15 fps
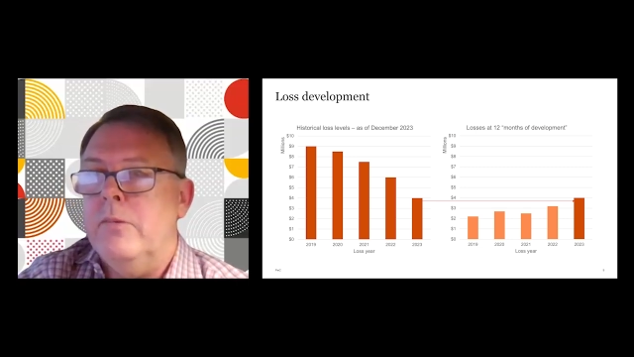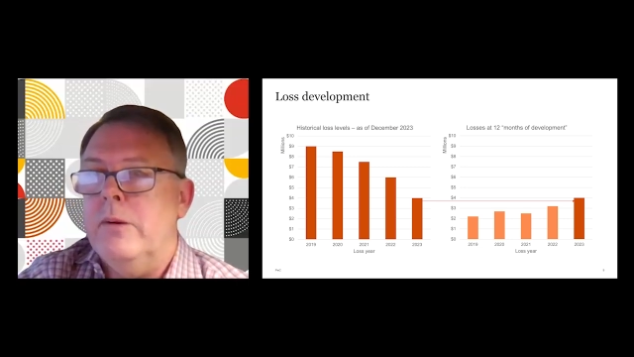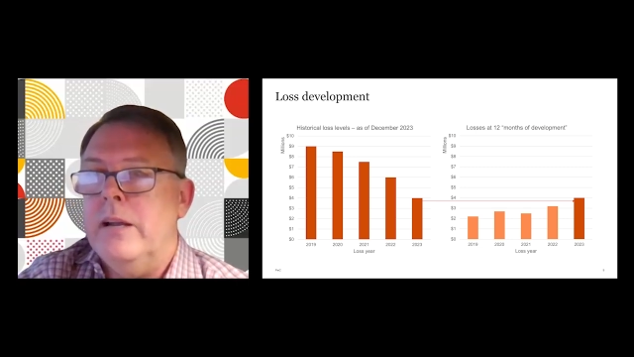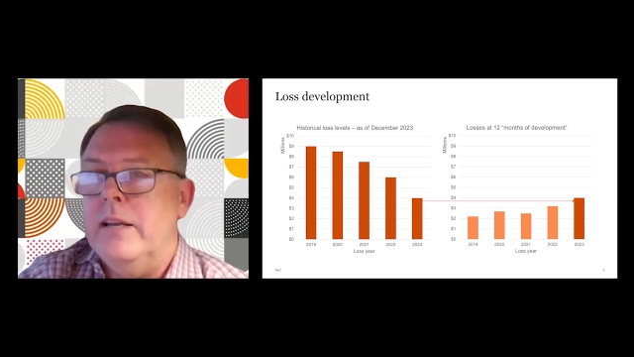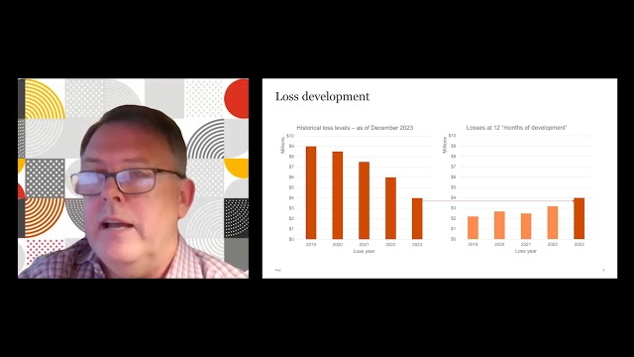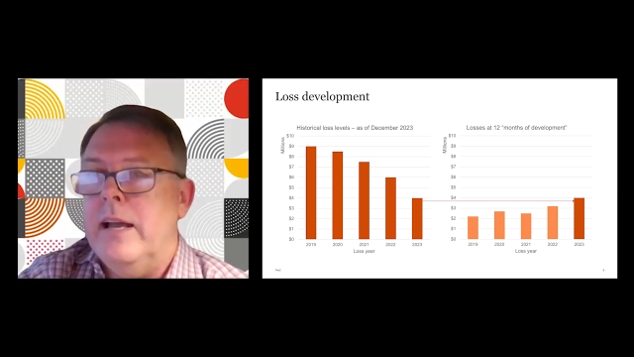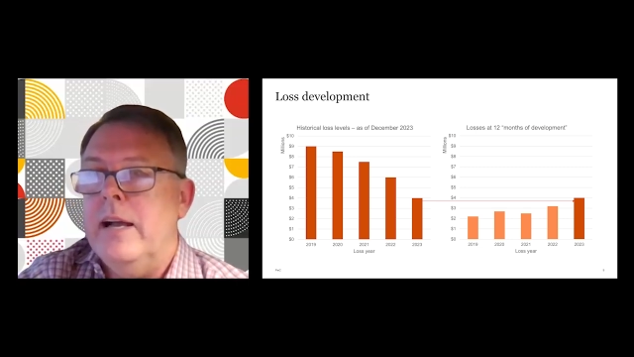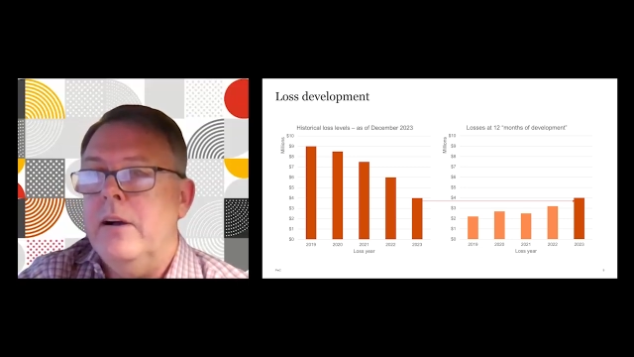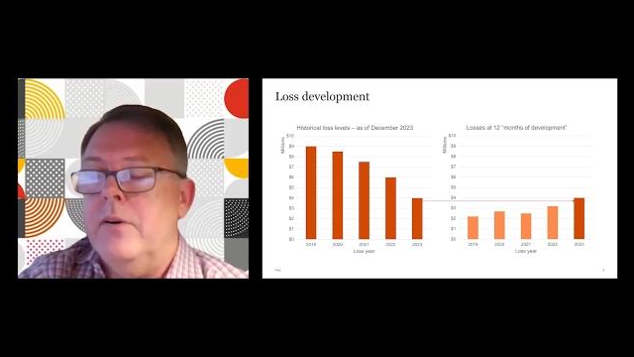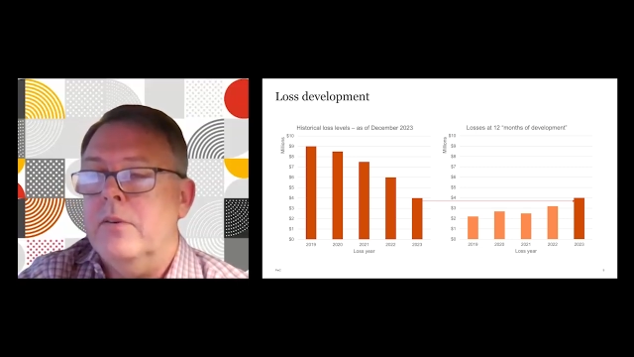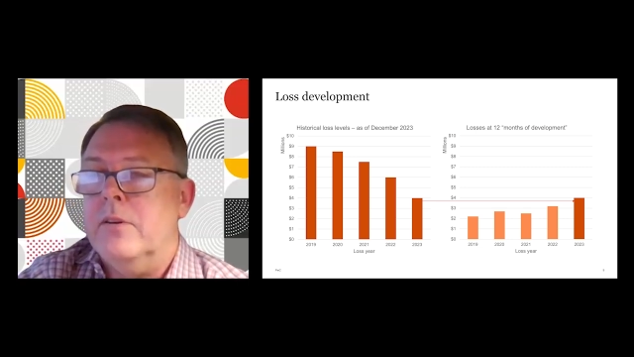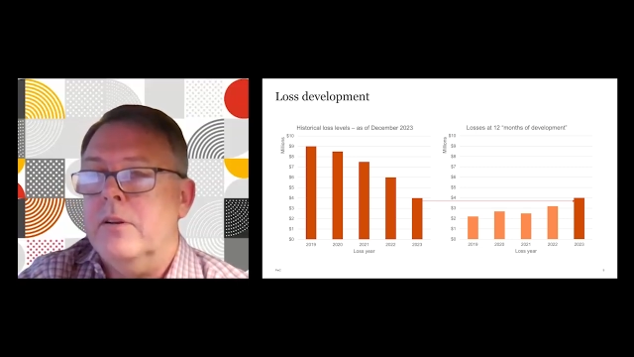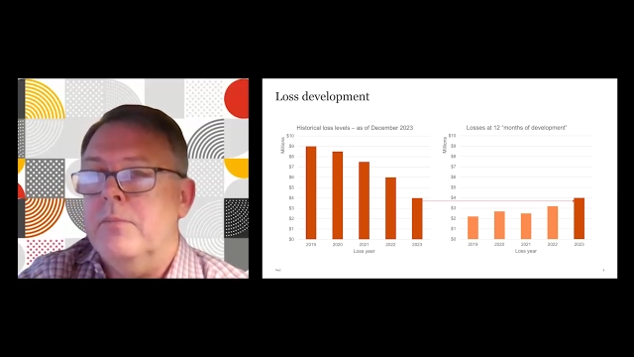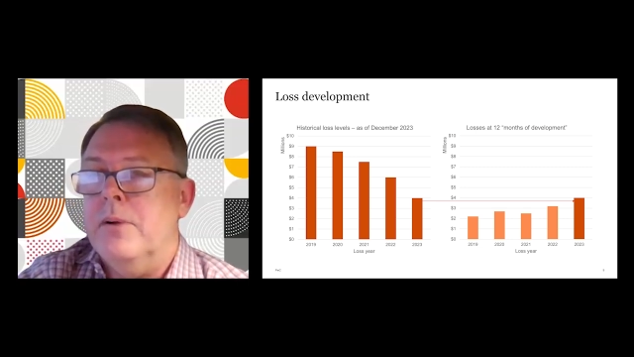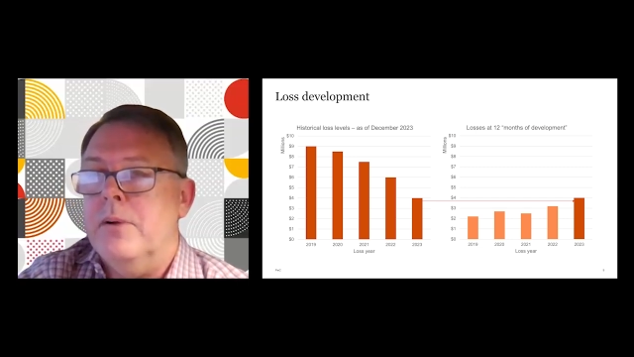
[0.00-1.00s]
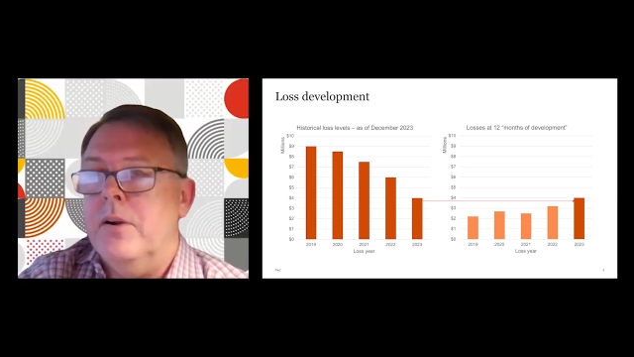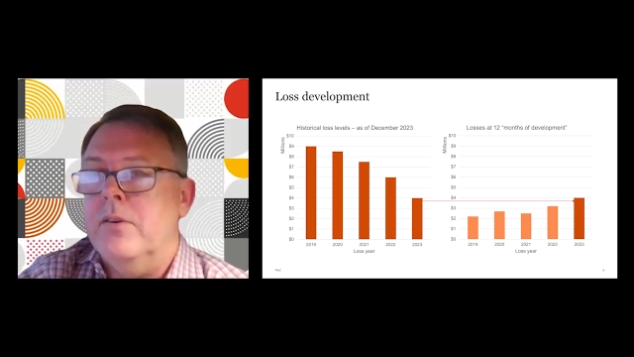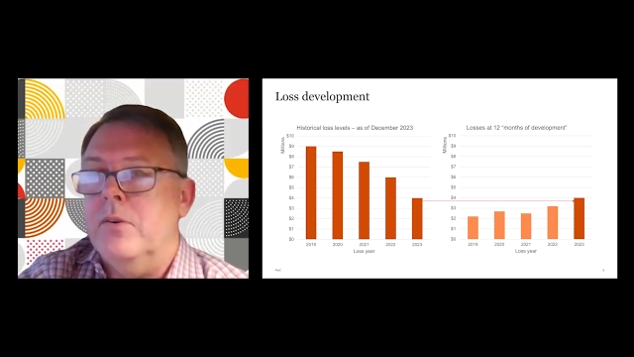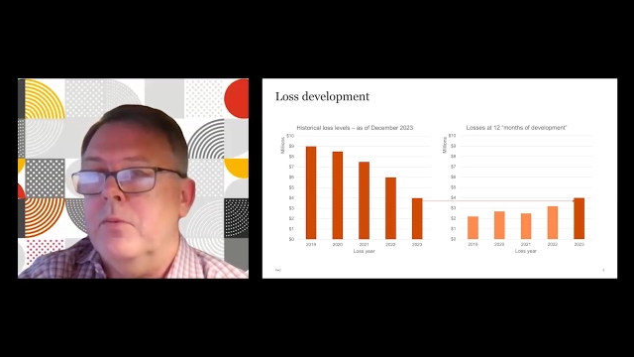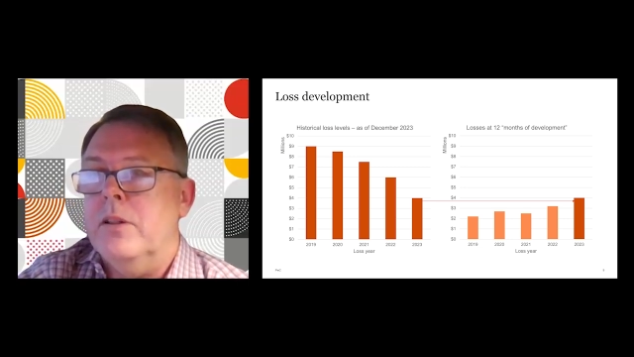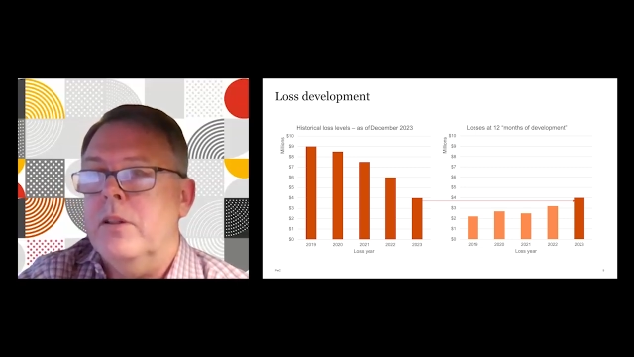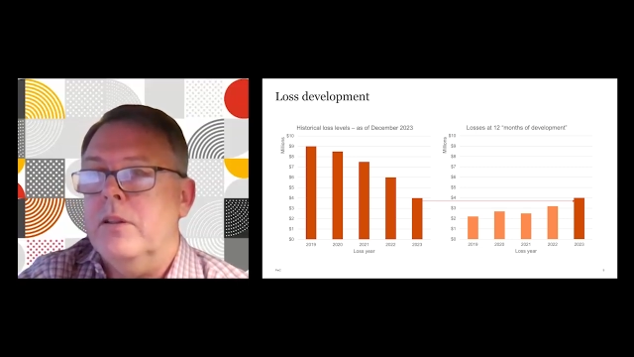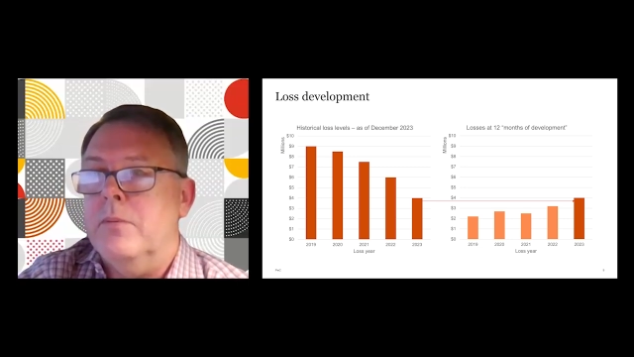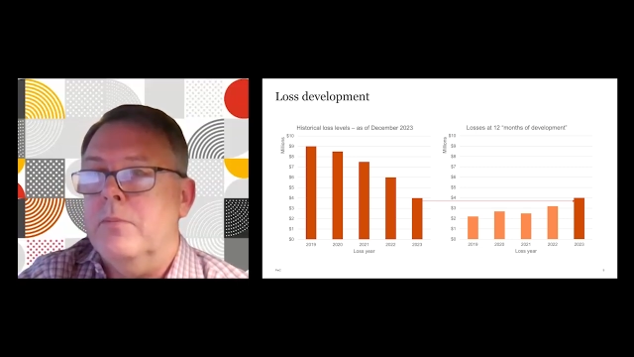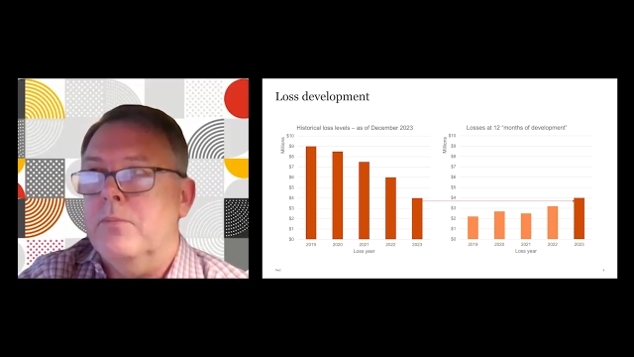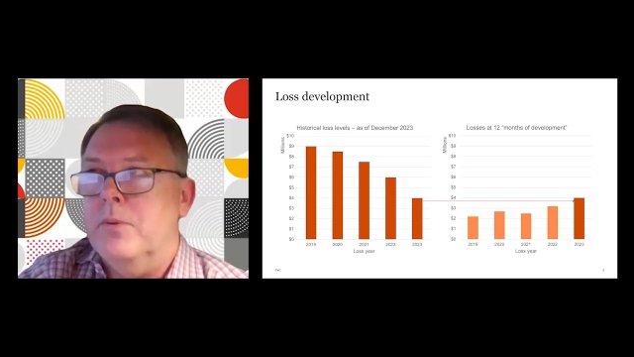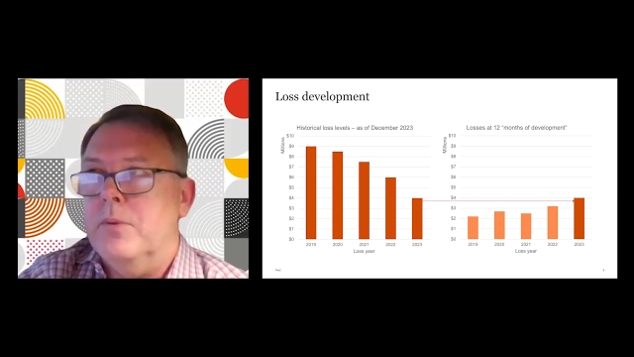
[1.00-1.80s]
way down compared to what the